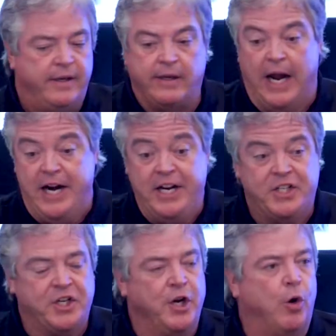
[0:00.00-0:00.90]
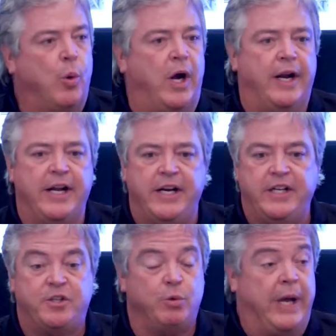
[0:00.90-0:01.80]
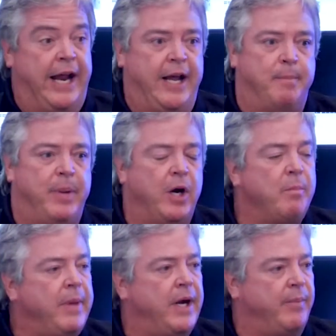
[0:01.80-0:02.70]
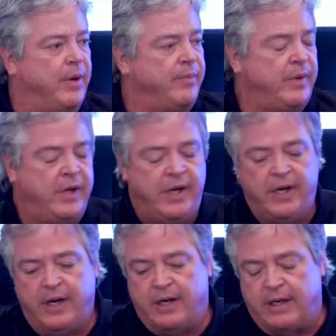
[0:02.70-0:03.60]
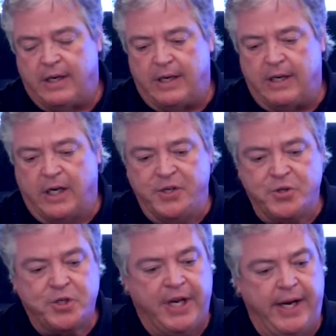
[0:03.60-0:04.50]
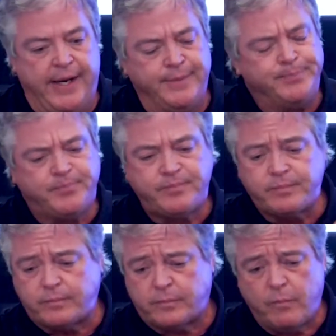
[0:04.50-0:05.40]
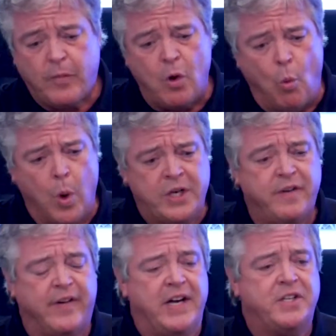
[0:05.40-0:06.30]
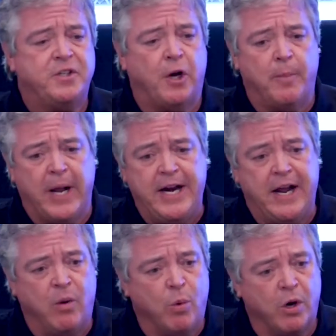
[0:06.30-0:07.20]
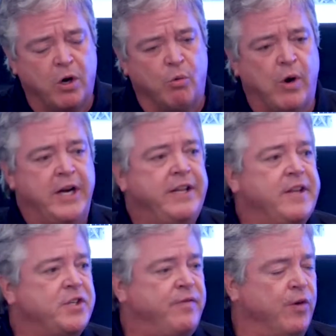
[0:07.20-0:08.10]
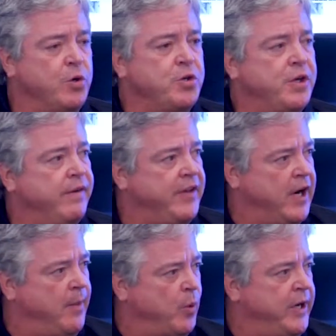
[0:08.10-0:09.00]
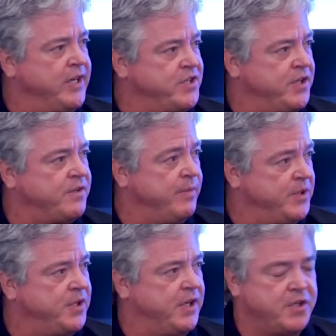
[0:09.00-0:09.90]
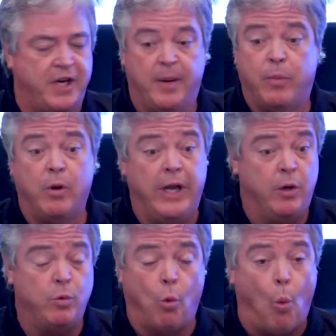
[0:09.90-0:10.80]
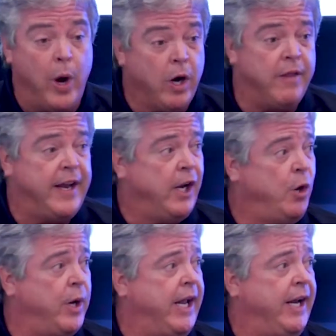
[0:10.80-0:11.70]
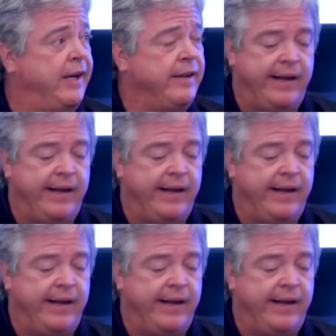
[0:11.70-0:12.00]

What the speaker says: I need to know what? I need to, at a bare minimum, understand what devices on my network are running this version of the operating system, as an example, and where are they located?